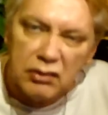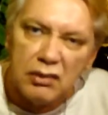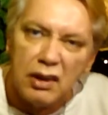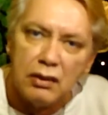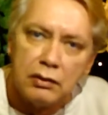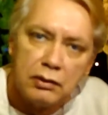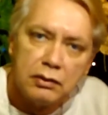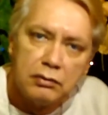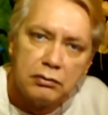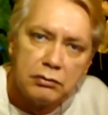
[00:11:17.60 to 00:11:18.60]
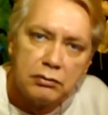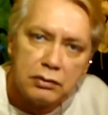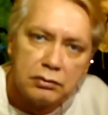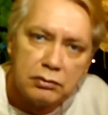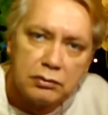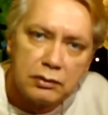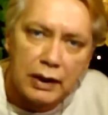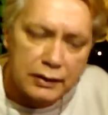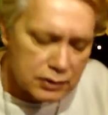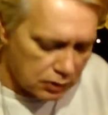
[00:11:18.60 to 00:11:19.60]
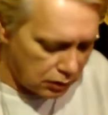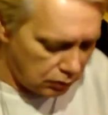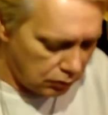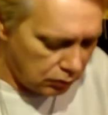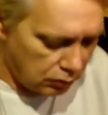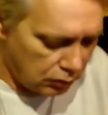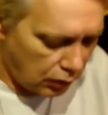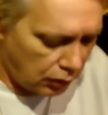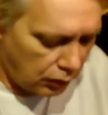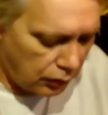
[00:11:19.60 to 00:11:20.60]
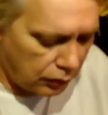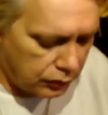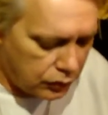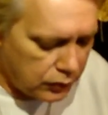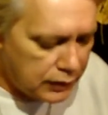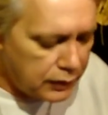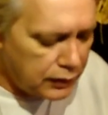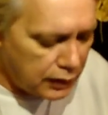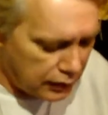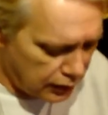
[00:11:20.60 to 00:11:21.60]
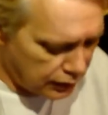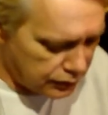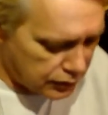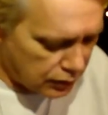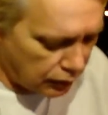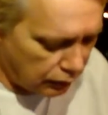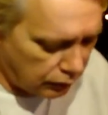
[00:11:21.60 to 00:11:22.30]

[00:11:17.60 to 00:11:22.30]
you know, that's not too good. So